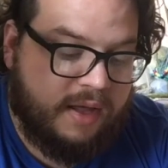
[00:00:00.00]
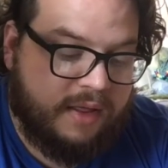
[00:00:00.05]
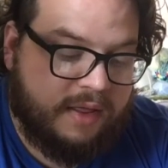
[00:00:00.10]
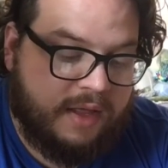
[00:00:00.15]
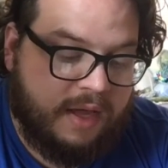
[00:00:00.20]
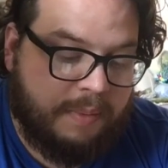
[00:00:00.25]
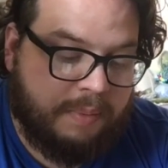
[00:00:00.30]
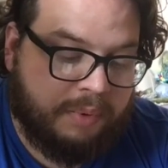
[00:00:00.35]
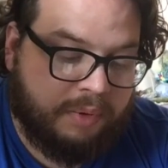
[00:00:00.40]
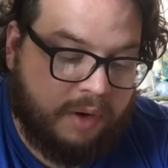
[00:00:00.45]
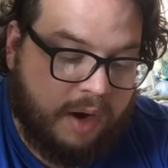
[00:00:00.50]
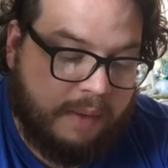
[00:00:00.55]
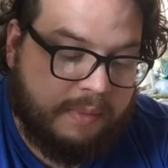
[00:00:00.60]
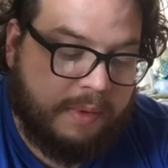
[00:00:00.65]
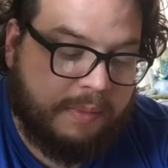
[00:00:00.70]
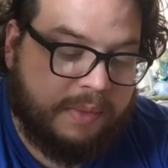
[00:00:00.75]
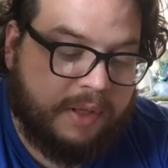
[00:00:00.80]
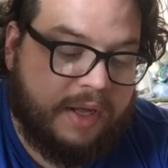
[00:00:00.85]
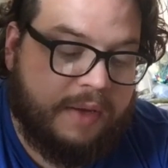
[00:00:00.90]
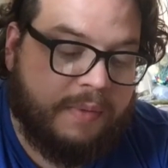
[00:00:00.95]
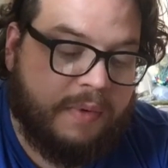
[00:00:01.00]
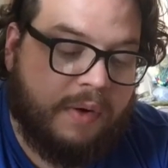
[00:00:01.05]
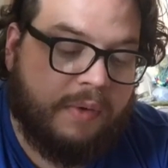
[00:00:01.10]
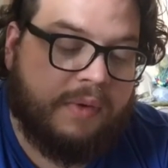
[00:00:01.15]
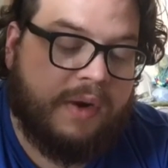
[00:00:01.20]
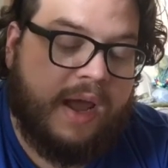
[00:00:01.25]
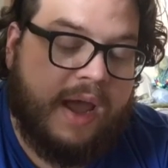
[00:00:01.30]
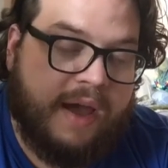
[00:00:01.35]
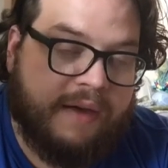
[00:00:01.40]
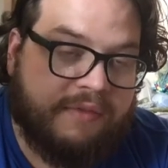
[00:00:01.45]
they probably
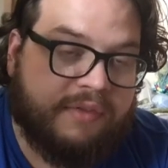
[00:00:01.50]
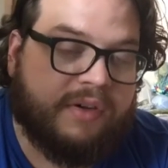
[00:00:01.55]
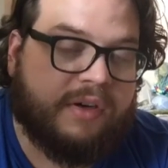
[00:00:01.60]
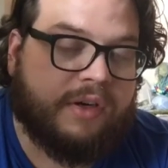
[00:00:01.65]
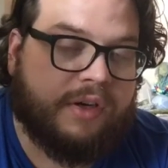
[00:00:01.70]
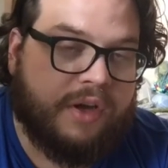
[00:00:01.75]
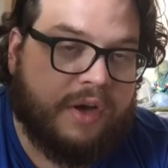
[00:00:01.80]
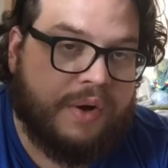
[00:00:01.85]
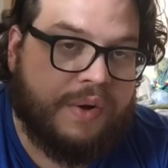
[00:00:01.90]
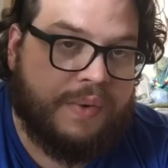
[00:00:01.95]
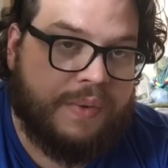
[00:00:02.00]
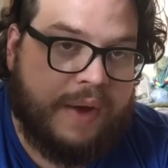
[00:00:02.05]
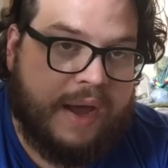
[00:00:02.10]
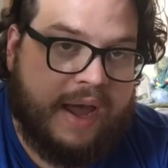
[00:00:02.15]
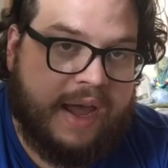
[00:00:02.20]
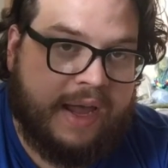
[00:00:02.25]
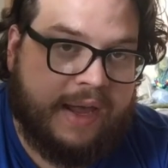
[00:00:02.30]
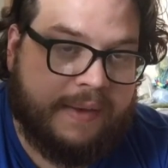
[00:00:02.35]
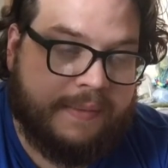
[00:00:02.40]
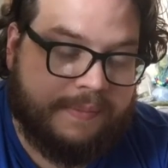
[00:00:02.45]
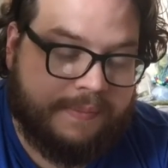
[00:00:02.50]
won't ever go away.